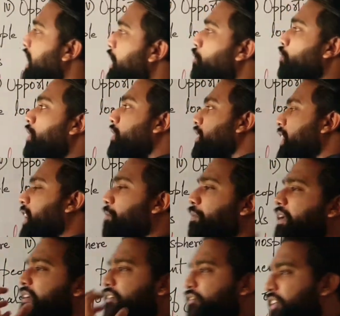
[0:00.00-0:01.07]
equal
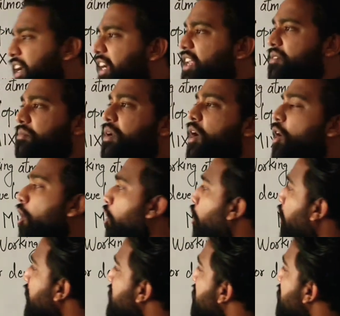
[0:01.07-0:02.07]
treatment, freedom, all